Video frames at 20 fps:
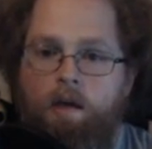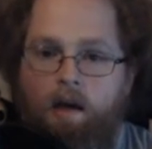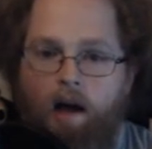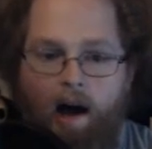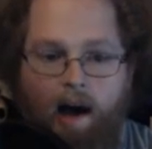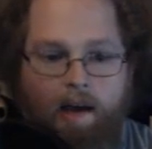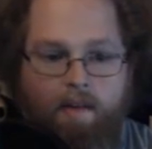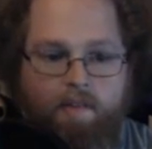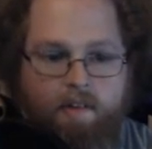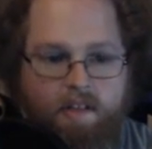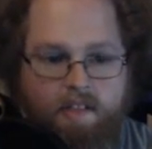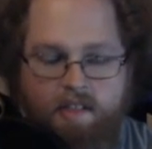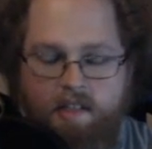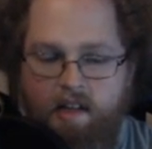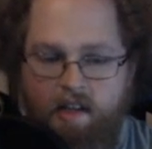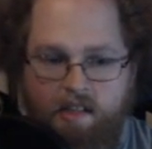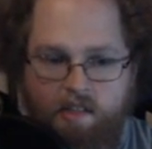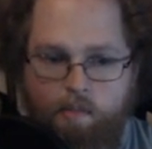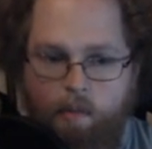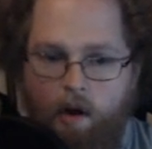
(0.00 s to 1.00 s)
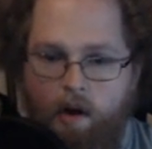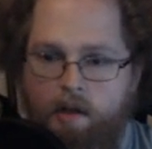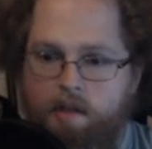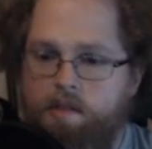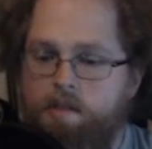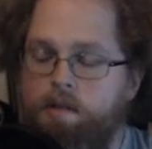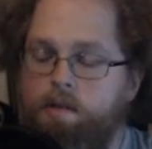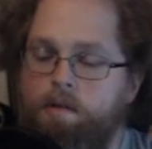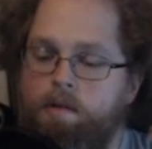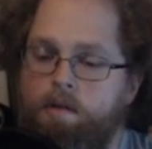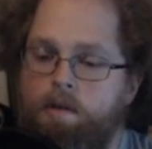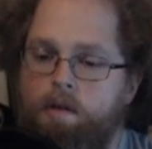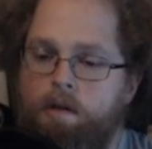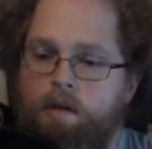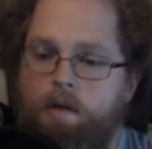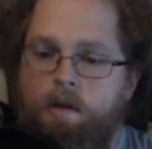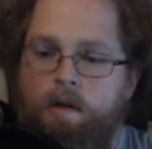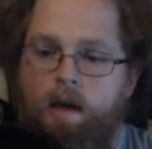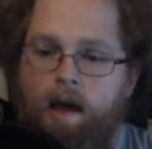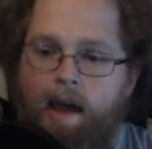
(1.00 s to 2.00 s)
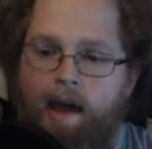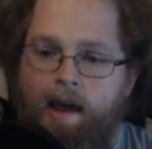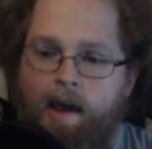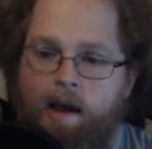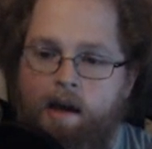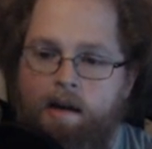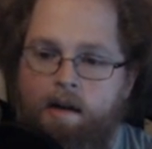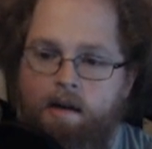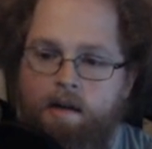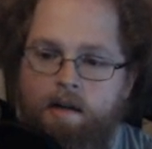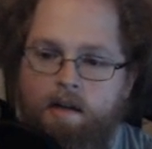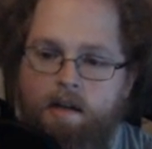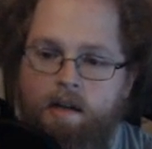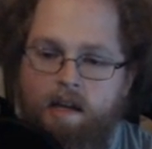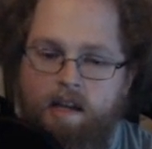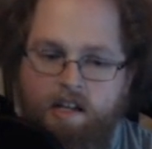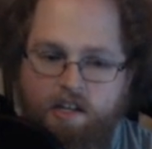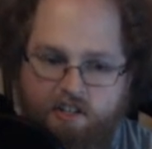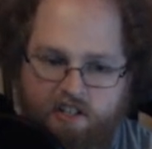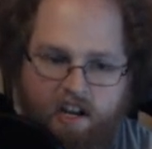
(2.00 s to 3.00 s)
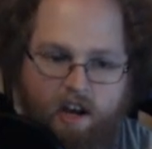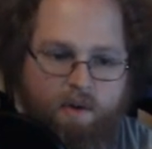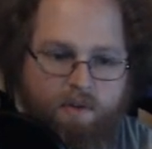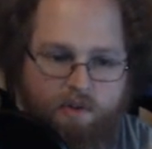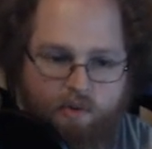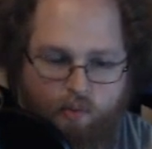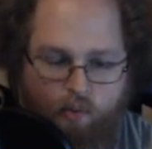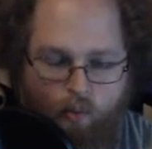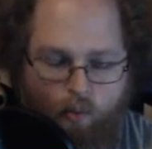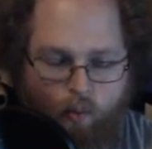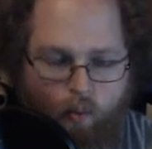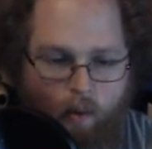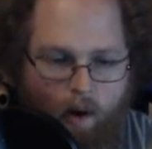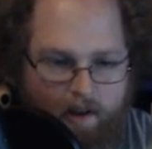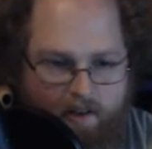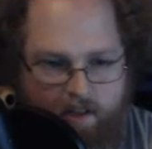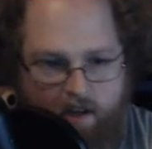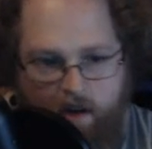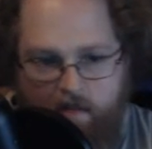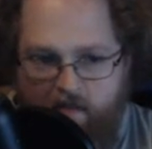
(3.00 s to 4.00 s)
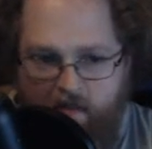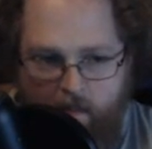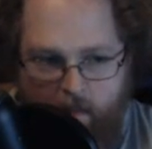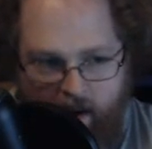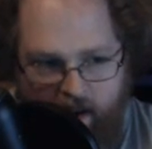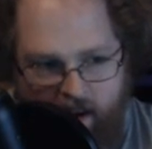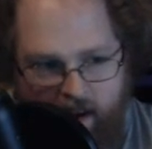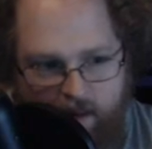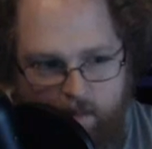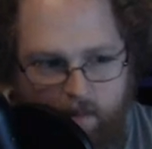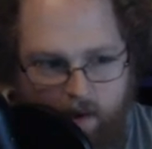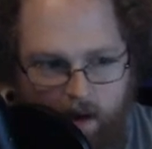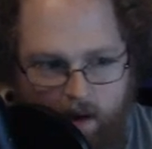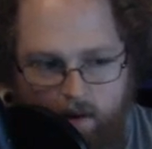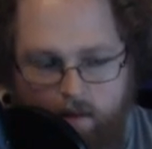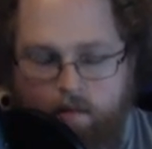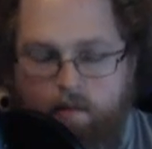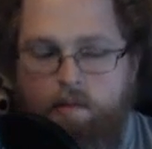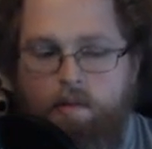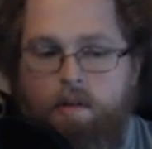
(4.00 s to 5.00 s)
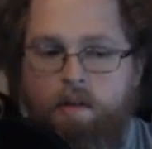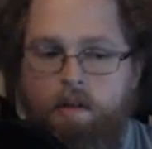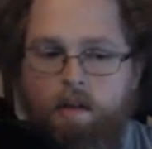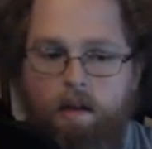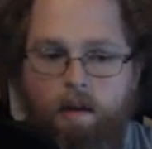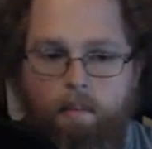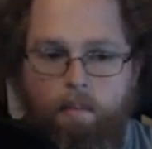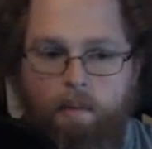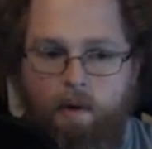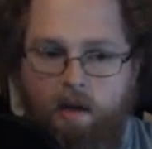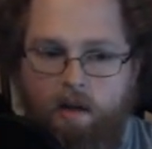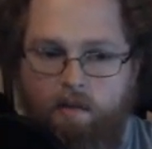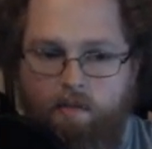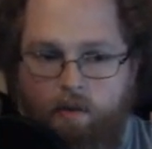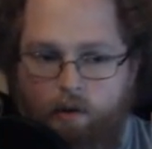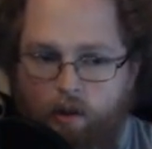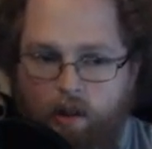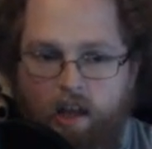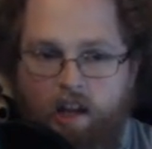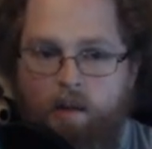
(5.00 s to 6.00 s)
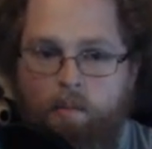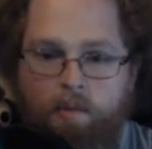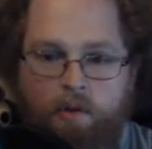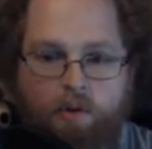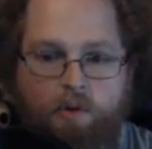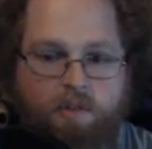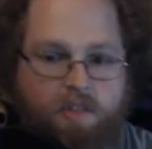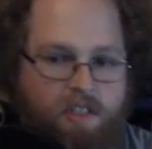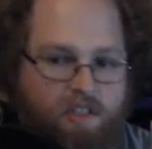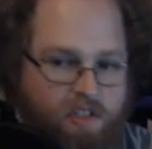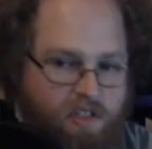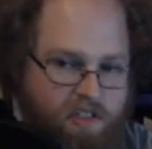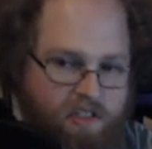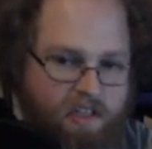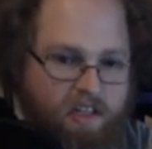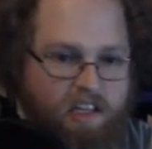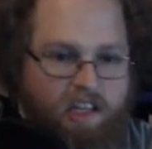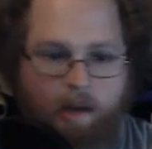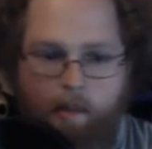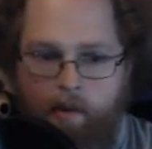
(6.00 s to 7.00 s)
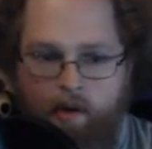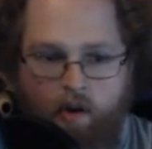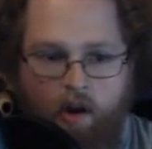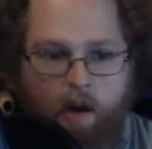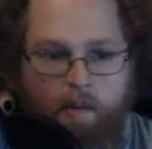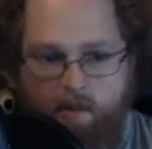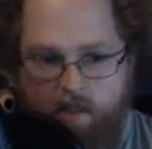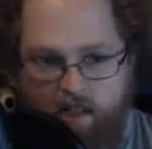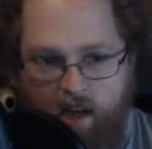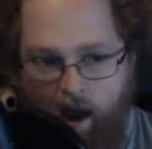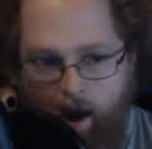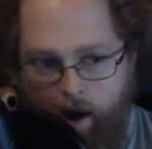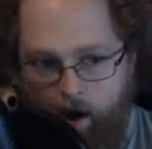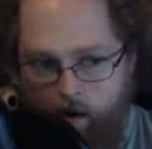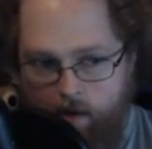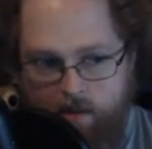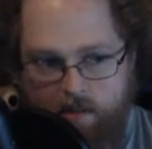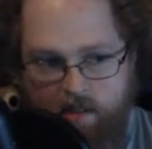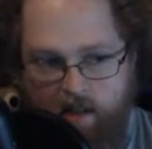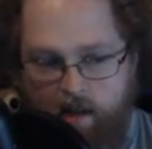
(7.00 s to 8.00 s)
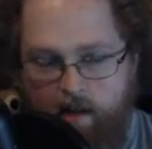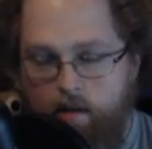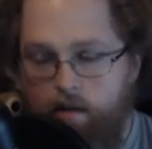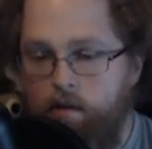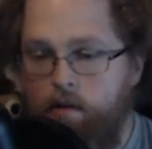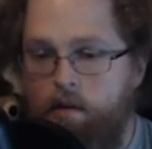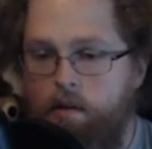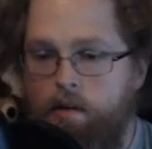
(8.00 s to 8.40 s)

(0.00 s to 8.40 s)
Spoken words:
Ivan is the next boss, and he shouts, "Watch out for my headbutt." But if you let him loose, he's just going to come and grab the tire instead.